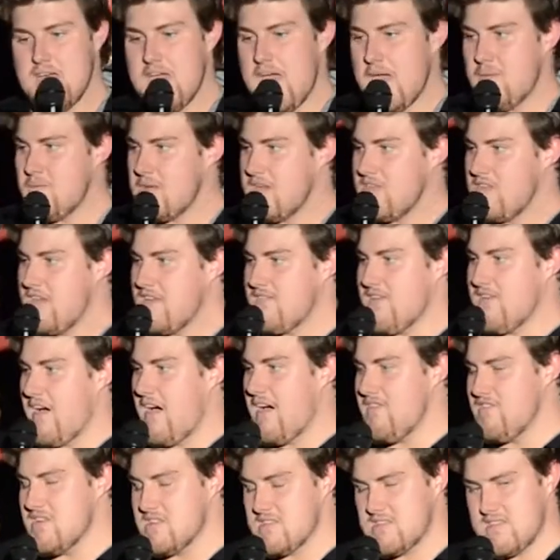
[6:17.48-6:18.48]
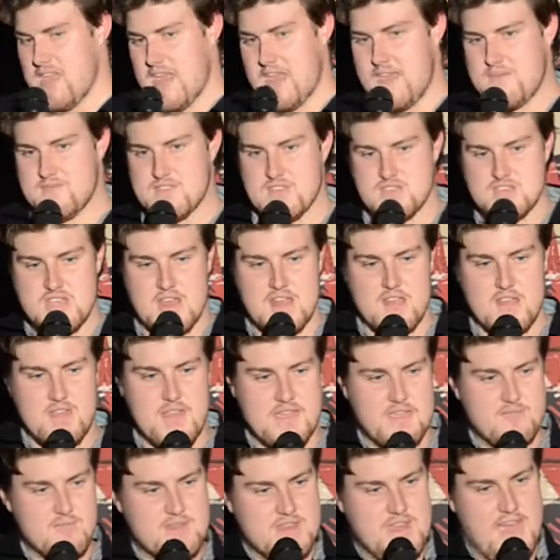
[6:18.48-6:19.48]
And when you think of other teams that cheated,
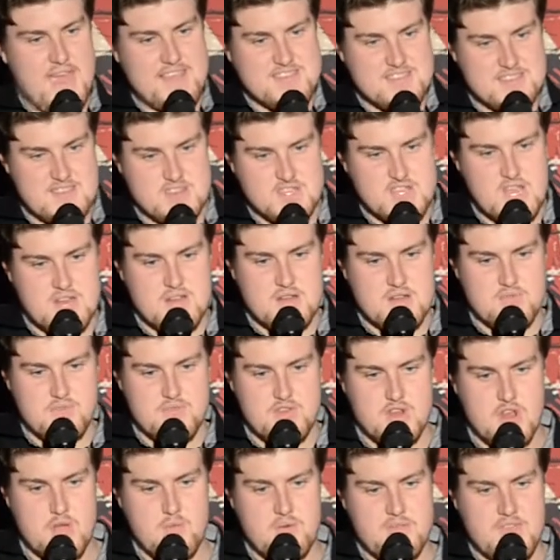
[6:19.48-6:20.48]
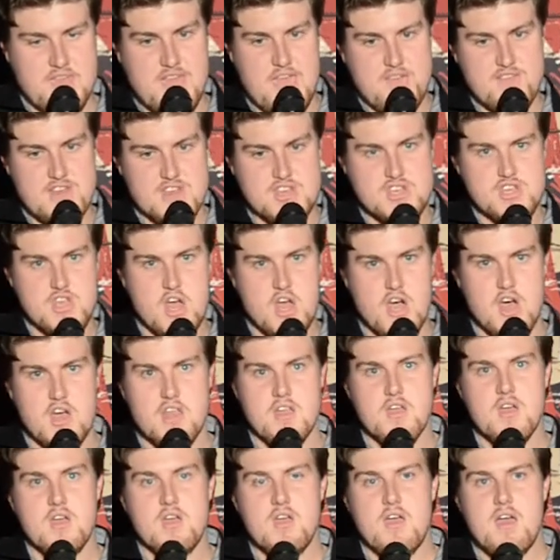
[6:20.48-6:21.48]
like when Essendon cheated, you know, when they gave it a
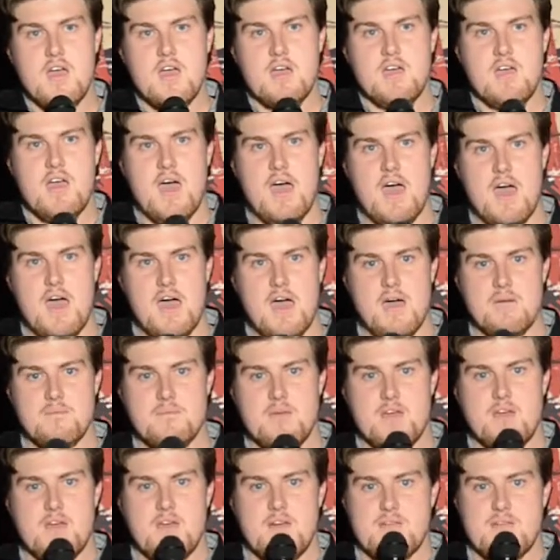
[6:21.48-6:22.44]
shot. I